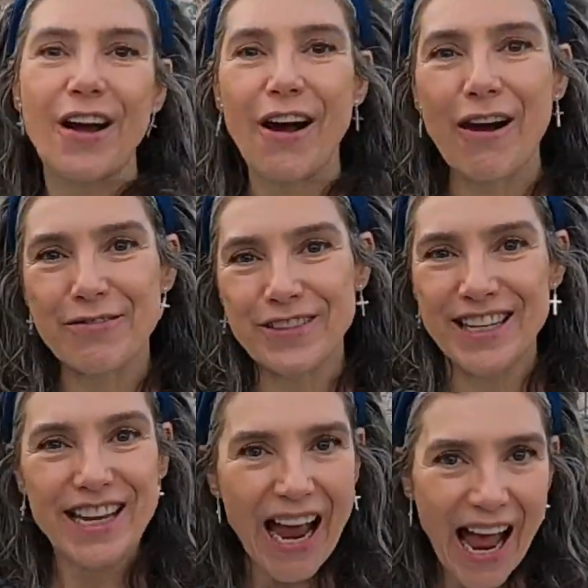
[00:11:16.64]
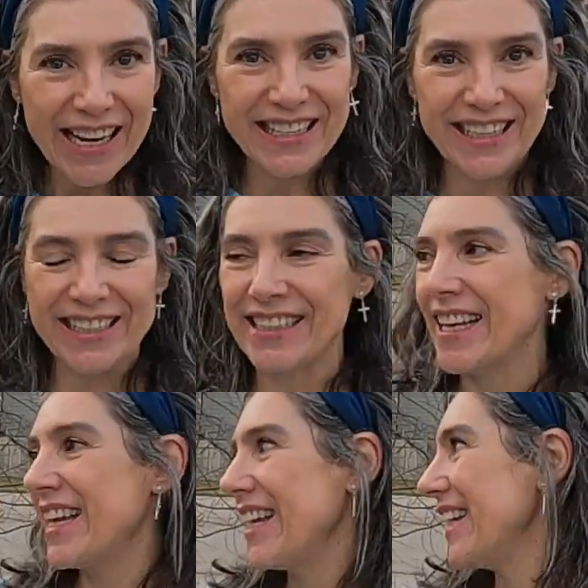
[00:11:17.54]
of the garden
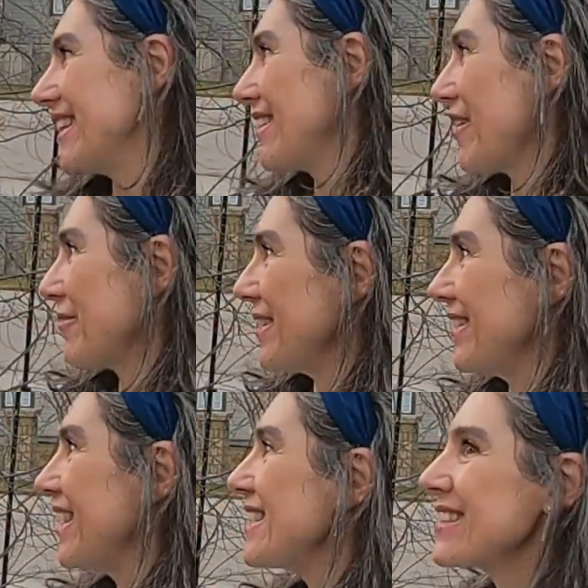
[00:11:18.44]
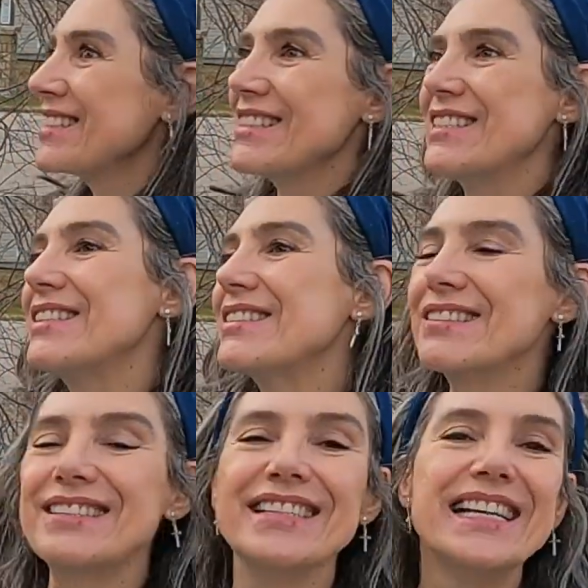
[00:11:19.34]
and of the things to
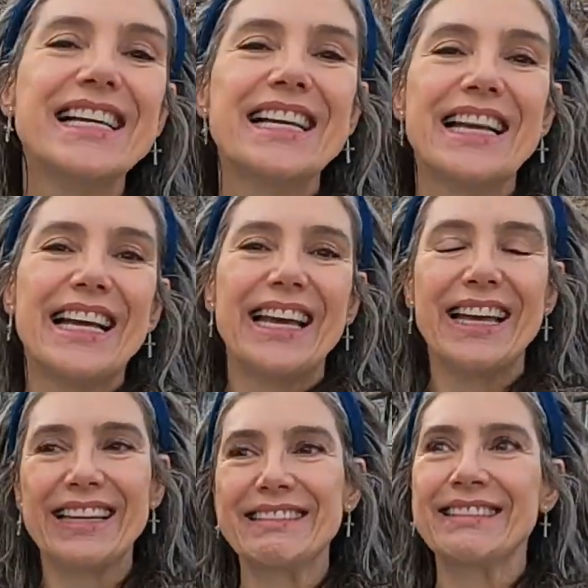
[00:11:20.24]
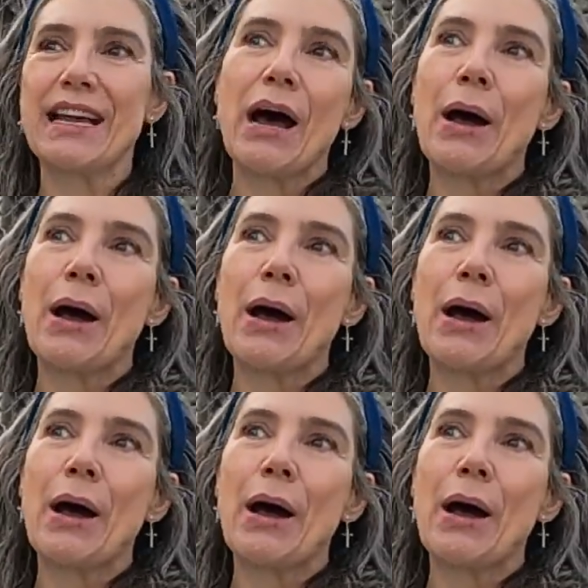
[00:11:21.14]
do, and